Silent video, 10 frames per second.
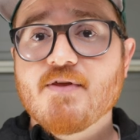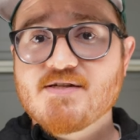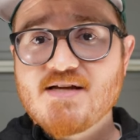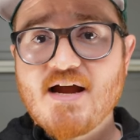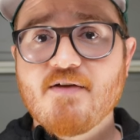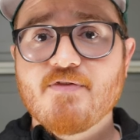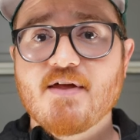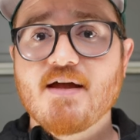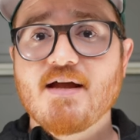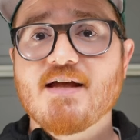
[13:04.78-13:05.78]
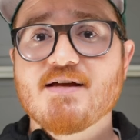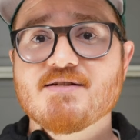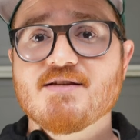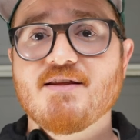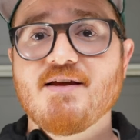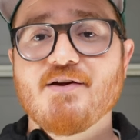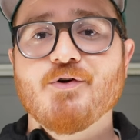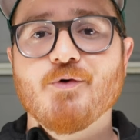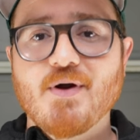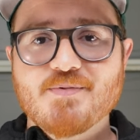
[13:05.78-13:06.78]
the second thing is the
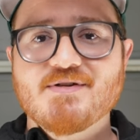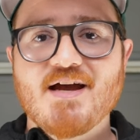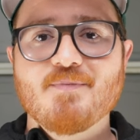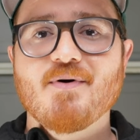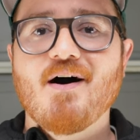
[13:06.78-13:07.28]
grip tape